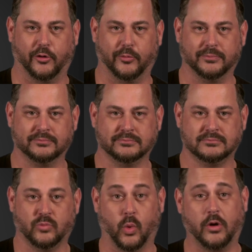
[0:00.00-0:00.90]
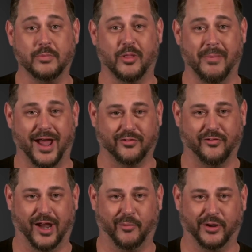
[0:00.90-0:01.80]
Group. Welcome to the MAG
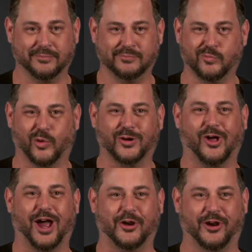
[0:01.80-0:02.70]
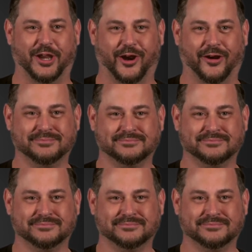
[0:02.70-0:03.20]
family. We're glad you're here.